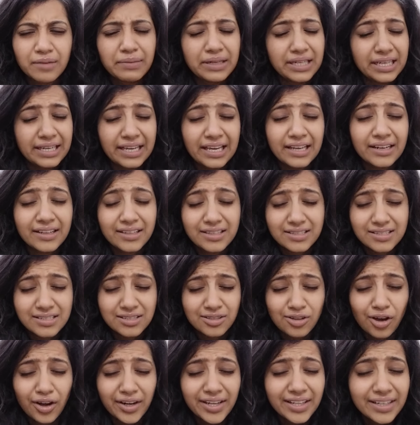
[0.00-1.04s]
But again, it's
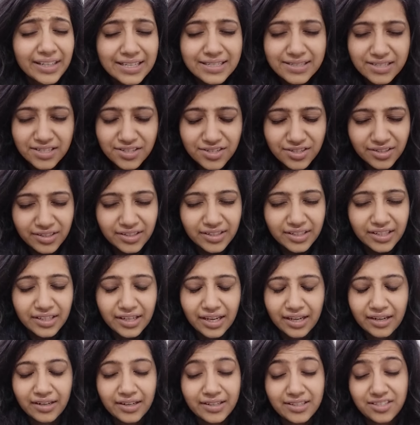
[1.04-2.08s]
not an easy journey
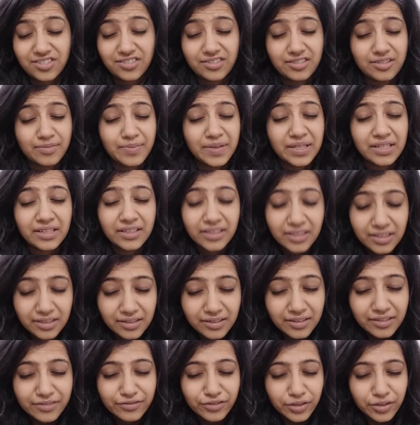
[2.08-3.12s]
and it's just been a
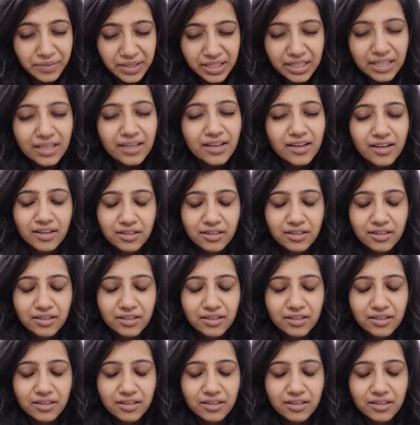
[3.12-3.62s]
year me.